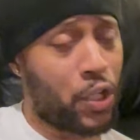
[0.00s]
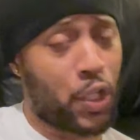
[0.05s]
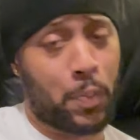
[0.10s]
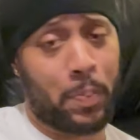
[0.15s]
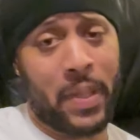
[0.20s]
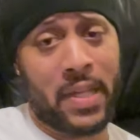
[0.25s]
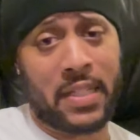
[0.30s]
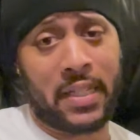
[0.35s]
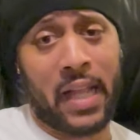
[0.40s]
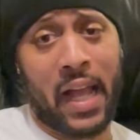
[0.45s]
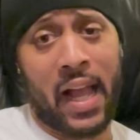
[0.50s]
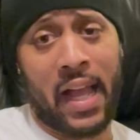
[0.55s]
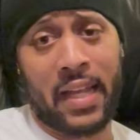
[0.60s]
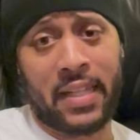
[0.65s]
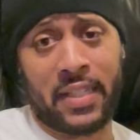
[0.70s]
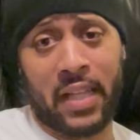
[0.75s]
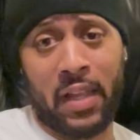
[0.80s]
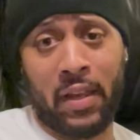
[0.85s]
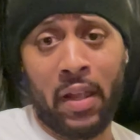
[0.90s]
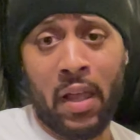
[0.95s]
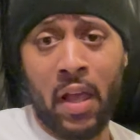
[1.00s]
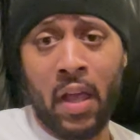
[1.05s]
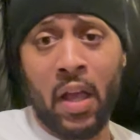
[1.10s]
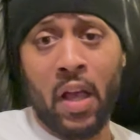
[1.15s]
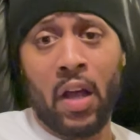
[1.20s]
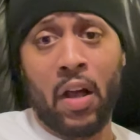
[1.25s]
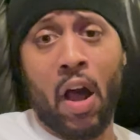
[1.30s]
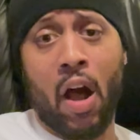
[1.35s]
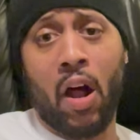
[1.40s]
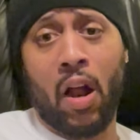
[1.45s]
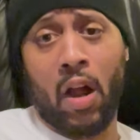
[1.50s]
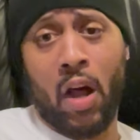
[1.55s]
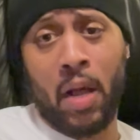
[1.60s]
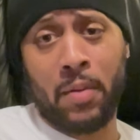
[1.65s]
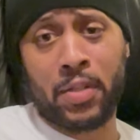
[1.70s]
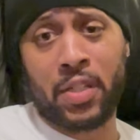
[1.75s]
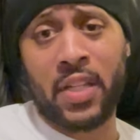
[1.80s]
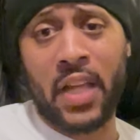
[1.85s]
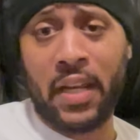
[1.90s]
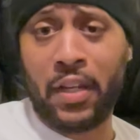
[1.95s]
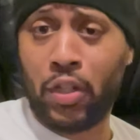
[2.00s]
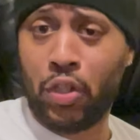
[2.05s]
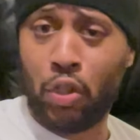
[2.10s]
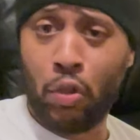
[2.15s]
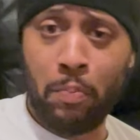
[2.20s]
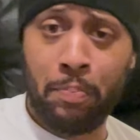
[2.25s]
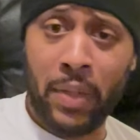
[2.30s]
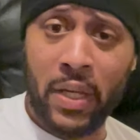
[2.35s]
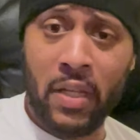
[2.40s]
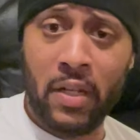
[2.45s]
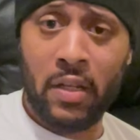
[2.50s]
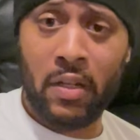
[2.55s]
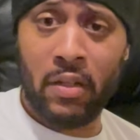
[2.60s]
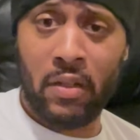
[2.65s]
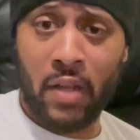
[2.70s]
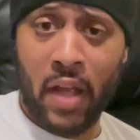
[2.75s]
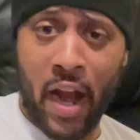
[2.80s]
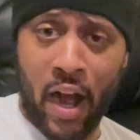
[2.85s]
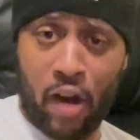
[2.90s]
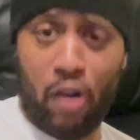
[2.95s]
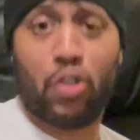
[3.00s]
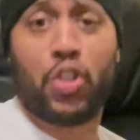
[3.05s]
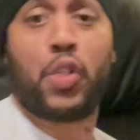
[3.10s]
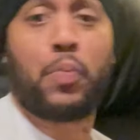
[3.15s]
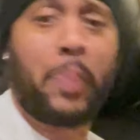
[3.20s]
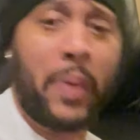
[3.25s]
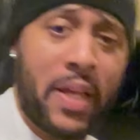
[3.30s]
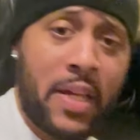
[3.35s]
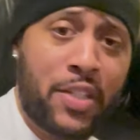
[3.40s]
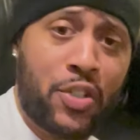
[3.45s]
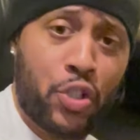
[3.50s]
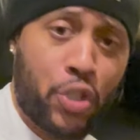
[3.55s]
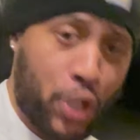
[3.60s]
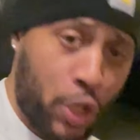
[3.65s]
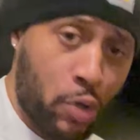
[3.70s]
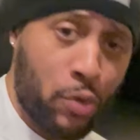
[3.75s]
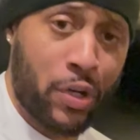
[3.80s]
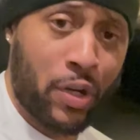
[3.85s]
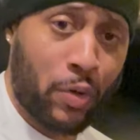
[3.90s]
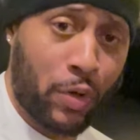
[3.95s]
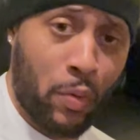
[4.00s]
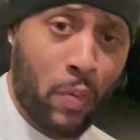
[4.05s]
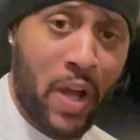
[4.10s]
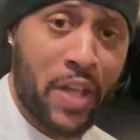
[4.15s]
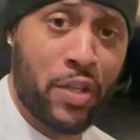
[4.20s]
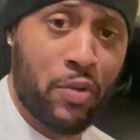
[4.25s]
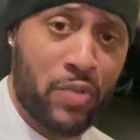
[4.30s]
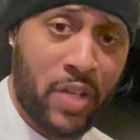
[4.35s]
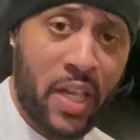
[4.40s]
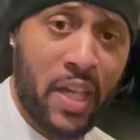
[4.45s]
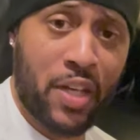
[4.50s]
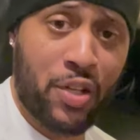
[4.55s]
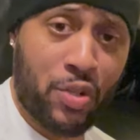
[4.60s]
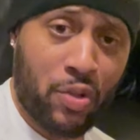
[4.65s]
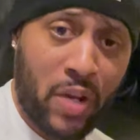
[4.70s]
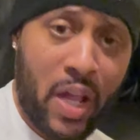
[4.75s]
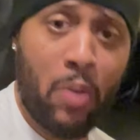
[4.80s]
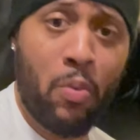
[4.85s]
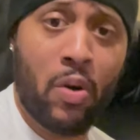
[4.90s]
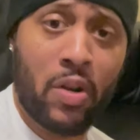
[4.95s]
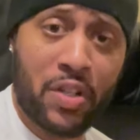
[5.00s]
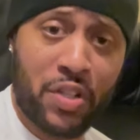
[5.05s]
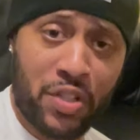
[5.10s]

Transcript: Spence guys that are upset that you beat Errol Spence Jr. the way you did, so they want to